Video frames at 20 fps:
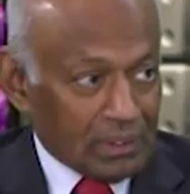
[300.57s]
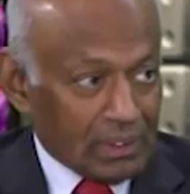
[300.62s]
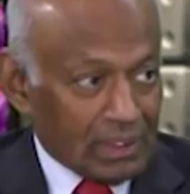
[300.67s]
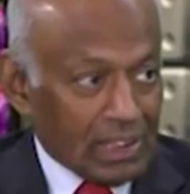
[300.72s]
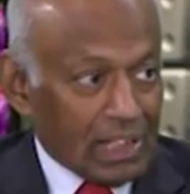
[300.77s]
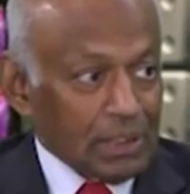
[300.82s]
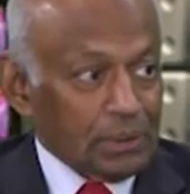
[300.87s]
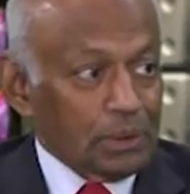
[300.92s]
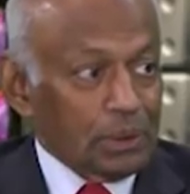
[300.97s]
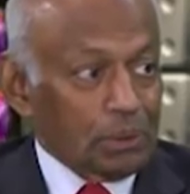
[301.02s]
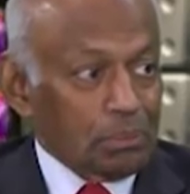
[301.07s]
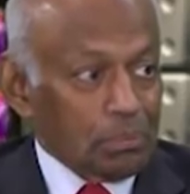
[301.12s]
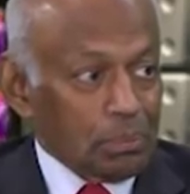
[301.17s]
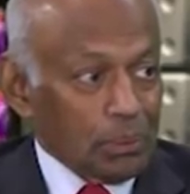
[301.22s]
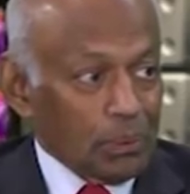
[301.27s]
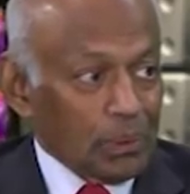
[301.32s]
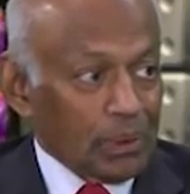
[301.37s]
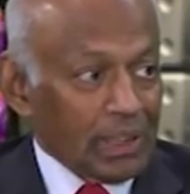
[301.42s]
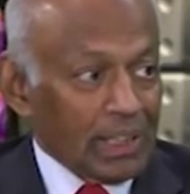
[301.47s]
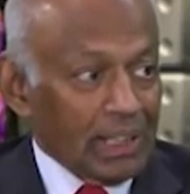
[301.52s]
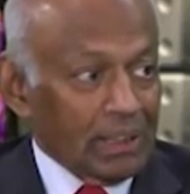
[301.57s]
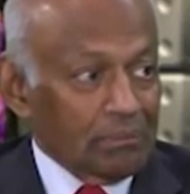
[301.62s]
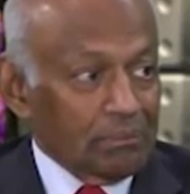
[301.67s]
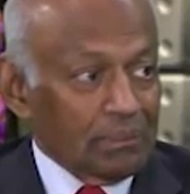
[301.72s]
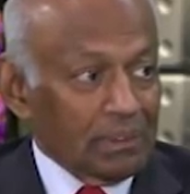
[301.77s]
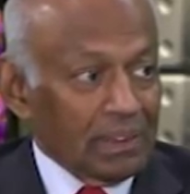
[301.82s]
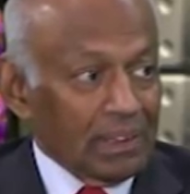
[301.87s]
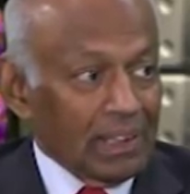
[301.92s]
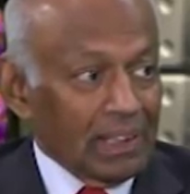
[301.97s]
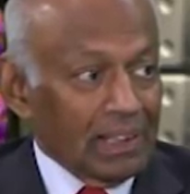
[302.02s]
graduate program
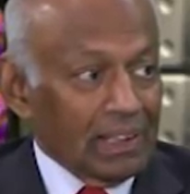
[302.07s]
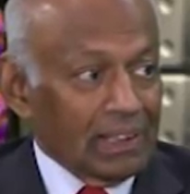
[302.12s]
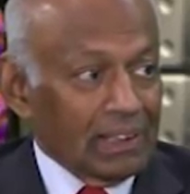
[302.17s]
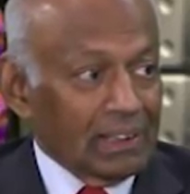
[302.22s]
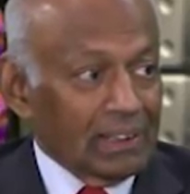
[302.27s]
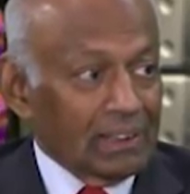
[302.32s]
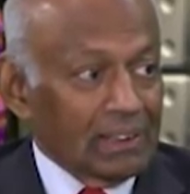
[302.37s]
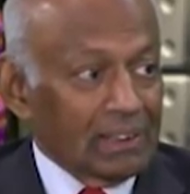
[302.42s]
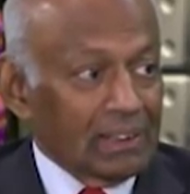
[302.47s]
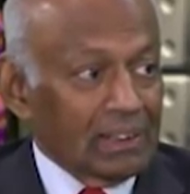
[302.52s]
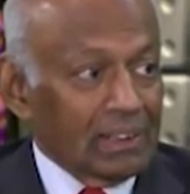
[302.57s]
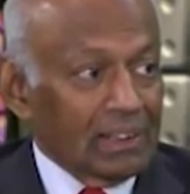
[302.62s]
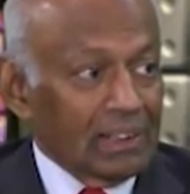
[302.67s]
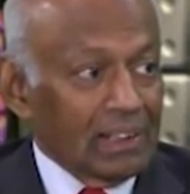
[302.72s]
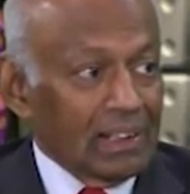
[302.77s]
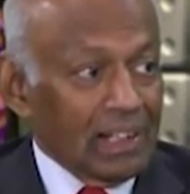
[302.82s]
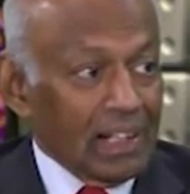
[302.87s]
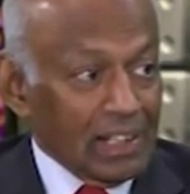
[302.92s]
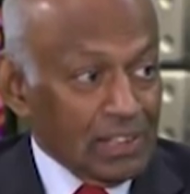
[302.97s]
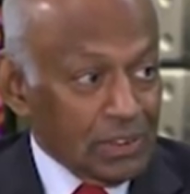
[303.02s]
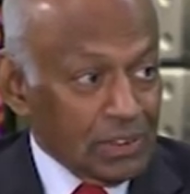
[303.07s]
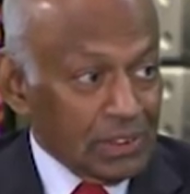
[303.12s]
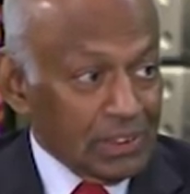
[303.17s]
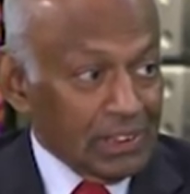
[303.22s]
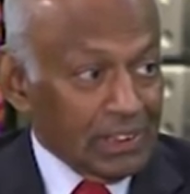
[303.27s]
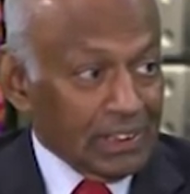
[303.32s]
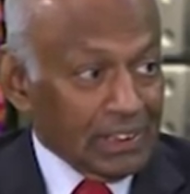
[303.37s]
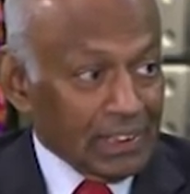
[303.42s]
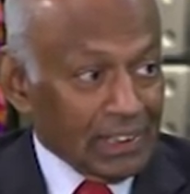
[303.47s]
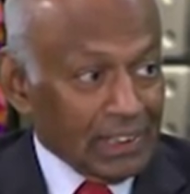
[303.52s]
in
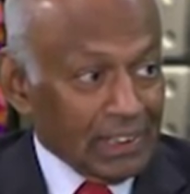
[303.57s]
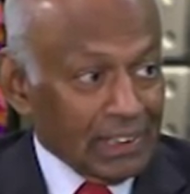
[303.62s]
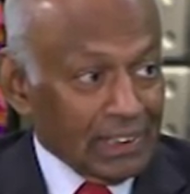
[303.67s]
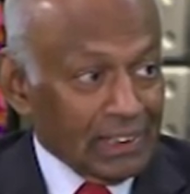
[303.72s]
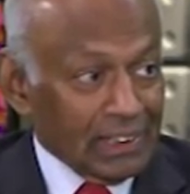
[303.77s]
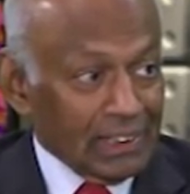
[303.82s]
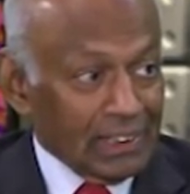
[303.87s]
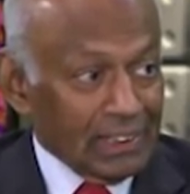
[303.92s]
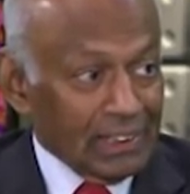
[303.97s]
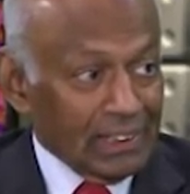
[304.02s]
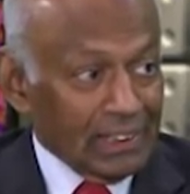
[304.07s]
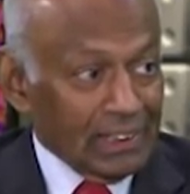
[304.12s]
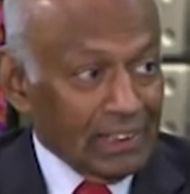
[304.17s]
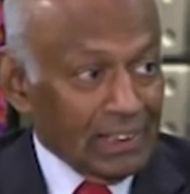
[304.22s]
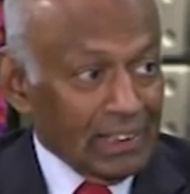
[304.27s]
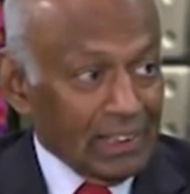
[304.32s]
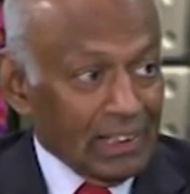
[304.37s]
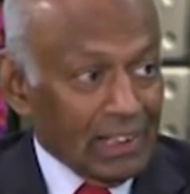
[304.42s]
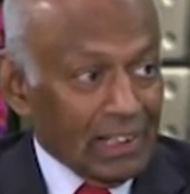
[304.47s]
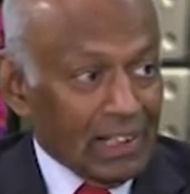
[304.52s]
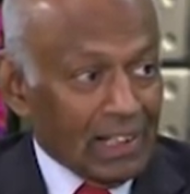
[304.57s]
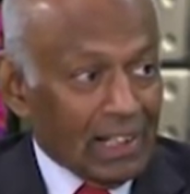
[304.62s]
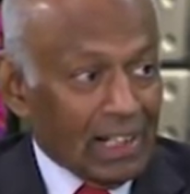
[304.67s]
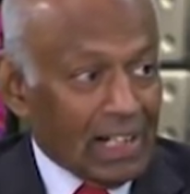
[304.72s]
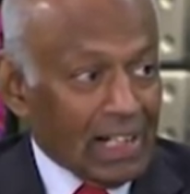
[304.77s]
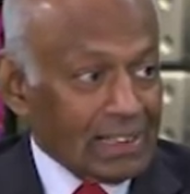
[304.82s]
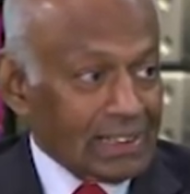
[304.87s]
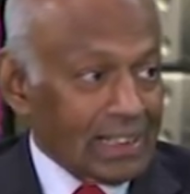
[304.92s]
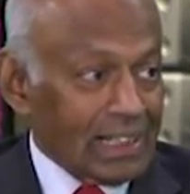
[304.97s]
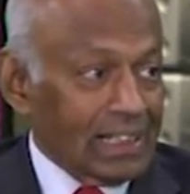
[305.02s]
engineering,
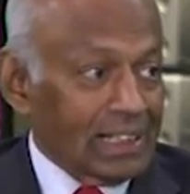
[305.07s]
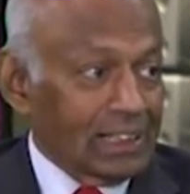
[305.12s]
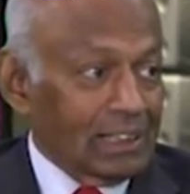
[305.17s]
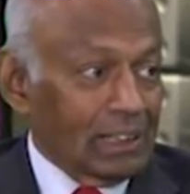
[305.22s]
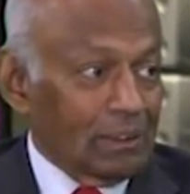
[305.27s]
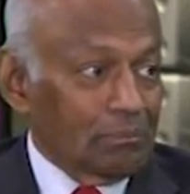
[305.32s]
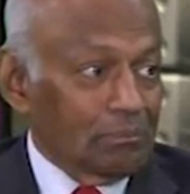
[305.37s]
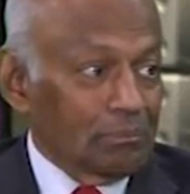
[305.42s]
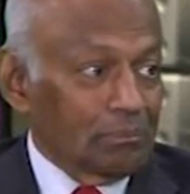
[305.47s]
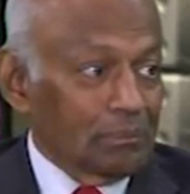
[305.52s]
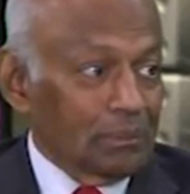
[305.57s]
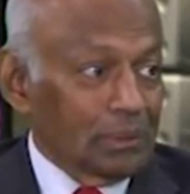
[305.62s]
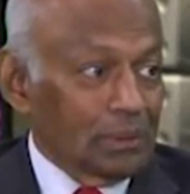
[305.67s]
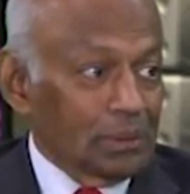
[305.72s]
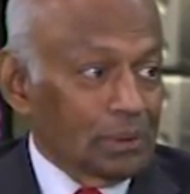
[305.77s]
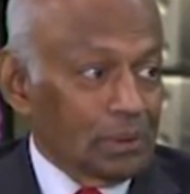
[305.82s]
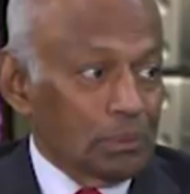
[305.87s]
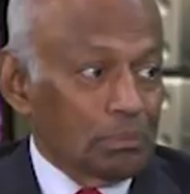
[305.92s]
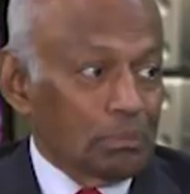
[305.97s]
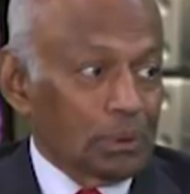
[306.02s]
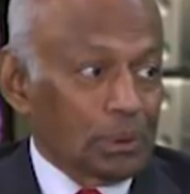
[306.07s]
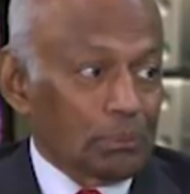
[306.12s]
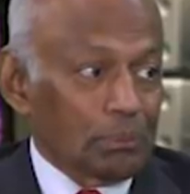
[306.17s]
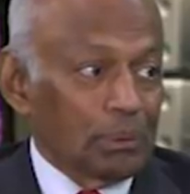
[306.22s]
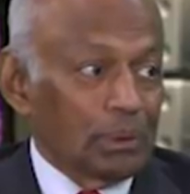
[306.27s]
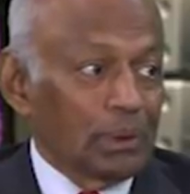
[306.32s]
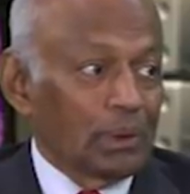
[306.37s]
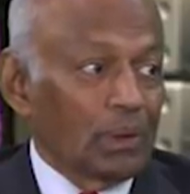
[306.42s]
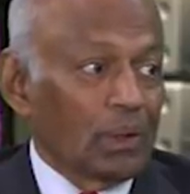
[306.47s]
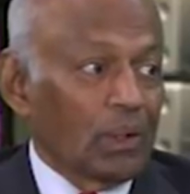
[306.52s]
asking them to put
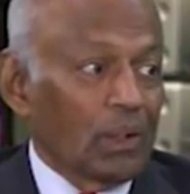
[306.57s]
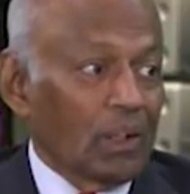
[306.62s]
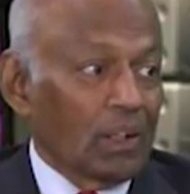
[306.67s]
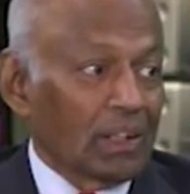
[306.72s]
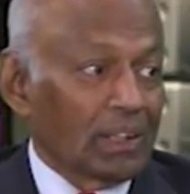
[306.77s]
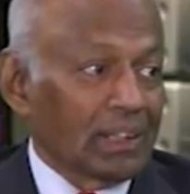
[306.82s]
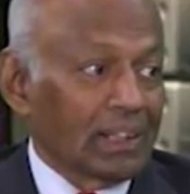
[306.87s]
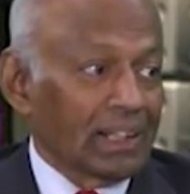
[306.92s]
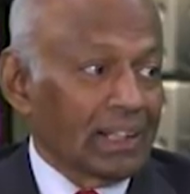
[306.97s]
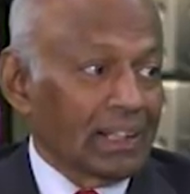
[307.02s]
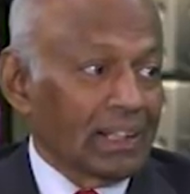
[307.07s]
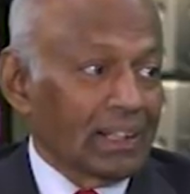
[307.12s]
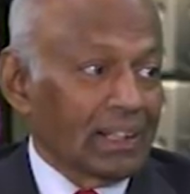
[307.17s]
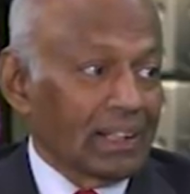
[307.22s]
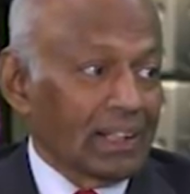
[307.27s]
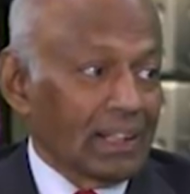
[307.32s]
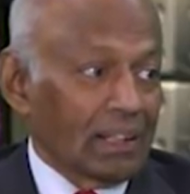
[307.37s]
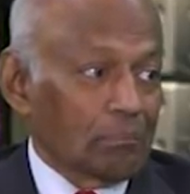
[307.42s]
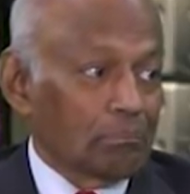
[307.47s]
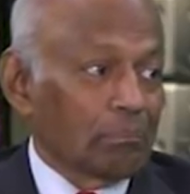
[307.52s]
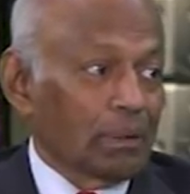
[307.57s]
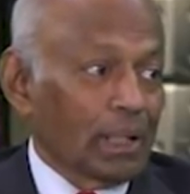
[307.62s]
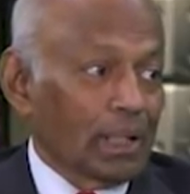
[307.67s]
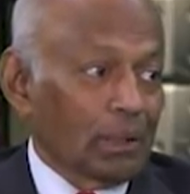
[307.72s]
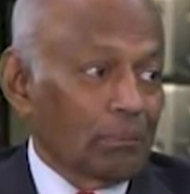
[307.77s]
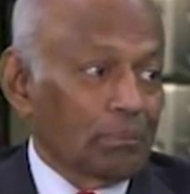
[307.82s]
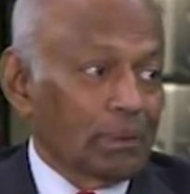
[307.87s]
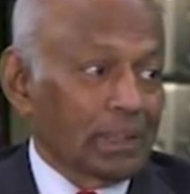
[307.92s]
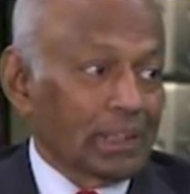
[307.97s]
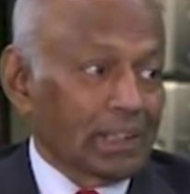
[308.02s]
me on a
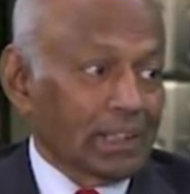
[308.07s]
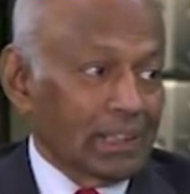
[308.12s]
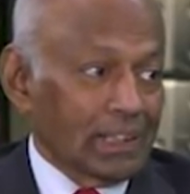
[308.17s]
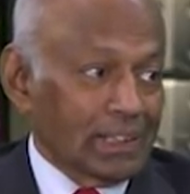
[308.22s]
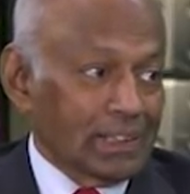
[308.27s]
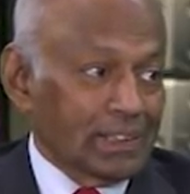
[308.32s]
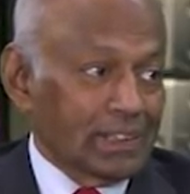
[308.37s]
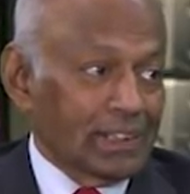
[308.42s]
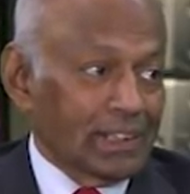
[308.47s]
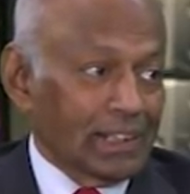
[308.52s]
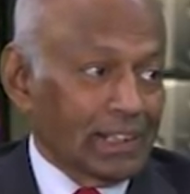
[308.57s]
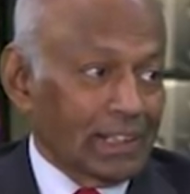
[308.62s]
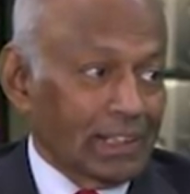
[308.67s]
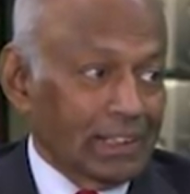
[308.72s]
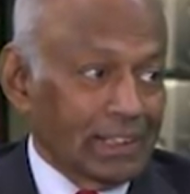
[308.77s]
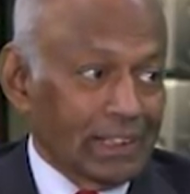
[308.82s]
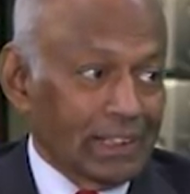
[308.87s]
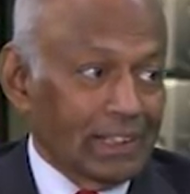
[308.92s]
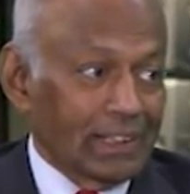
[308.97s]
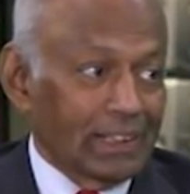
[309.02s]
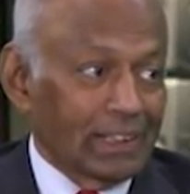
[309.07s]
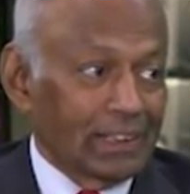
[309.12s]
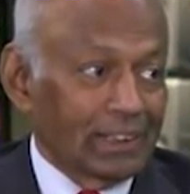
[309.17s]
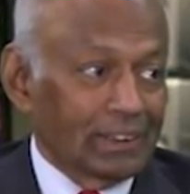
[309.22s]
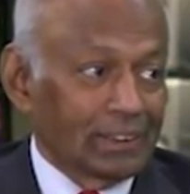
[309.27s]
biomedical engineering degree.